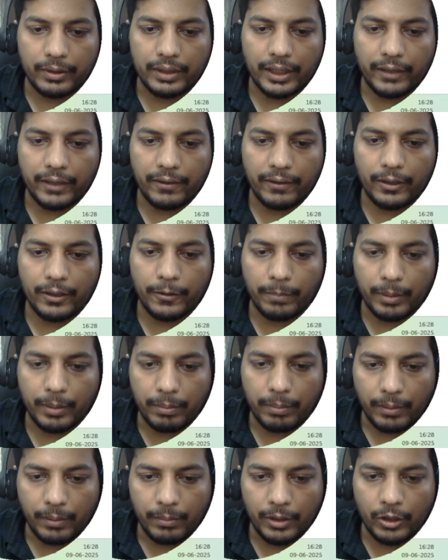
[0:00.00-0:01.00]
I want to
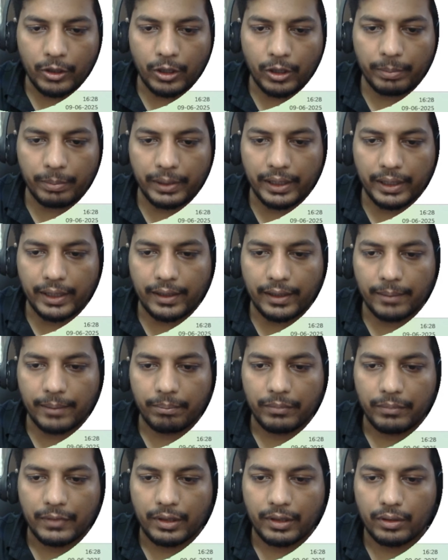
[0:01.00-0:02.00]
perform a copy data.
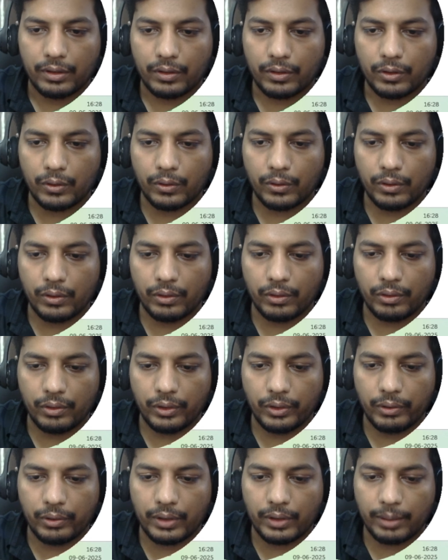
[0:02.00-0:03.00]
So
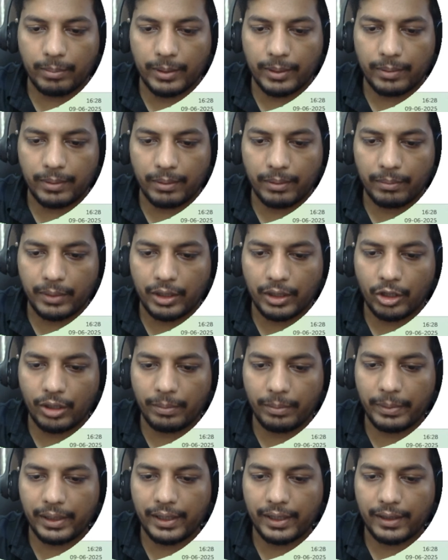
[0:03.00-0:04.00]
you can perform a
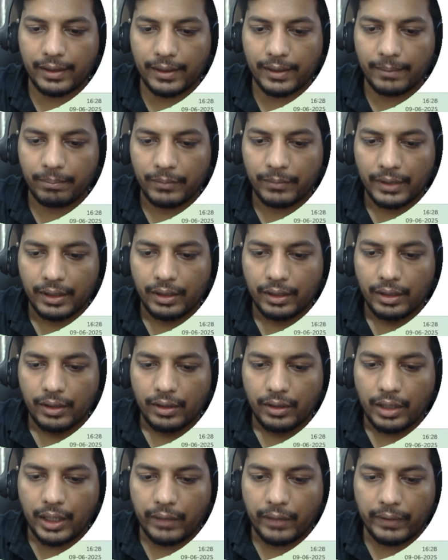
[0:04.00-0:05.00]
copy data.
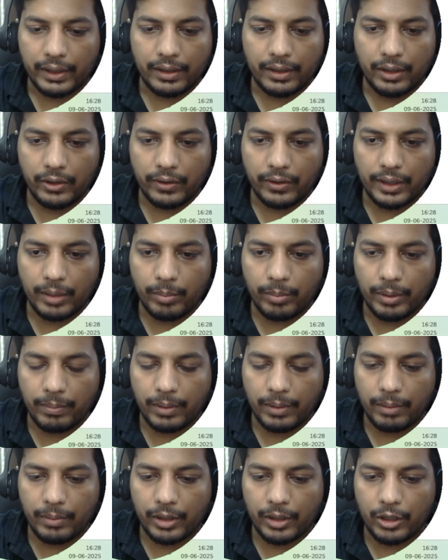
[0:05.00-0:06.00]
How actually you can
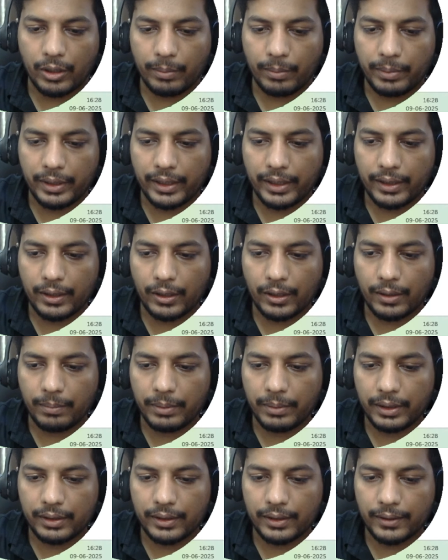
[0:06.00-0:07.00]
perform a copy data
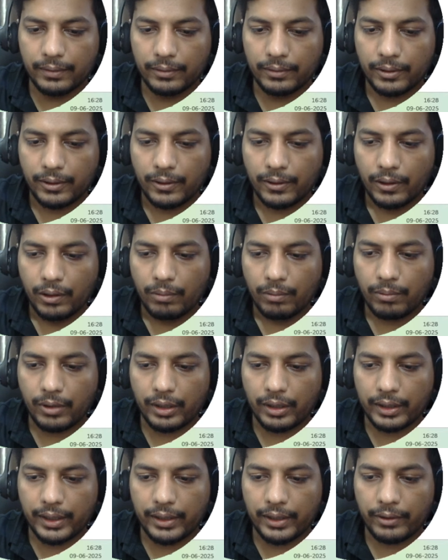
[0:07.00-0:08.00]
operation? For
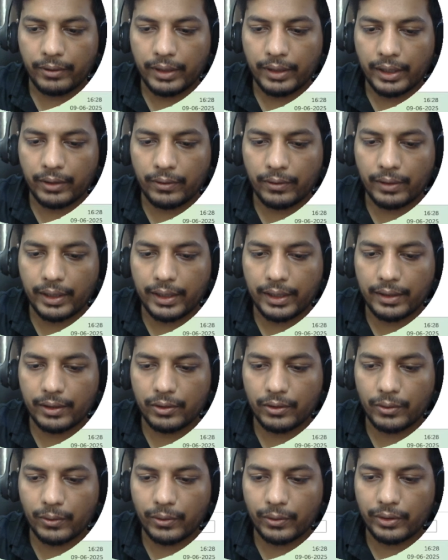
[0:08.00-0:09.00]
that, you have to write a
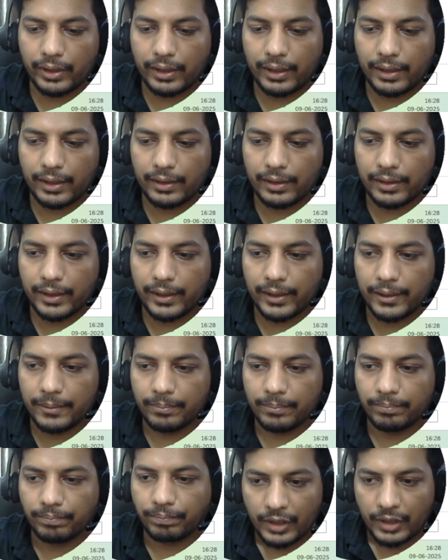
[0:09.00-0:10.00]
source data set,
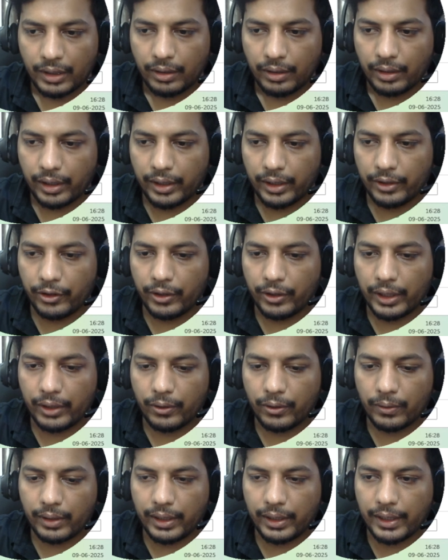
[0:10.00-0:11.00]
and you have to
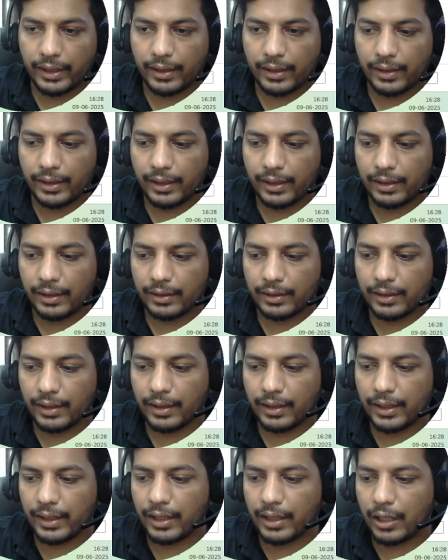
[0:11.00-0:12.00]
create a data set
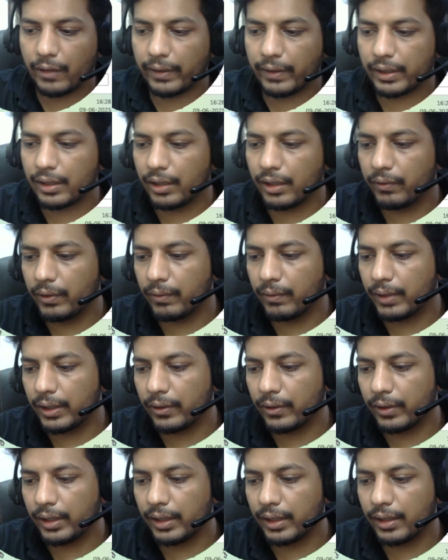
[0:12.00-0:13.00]
like how actually we were
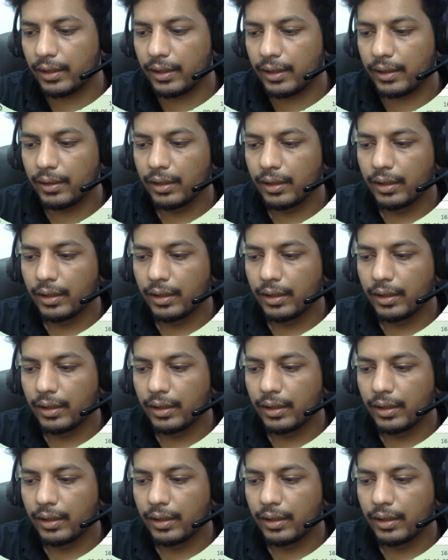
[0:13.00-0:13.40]
doing in a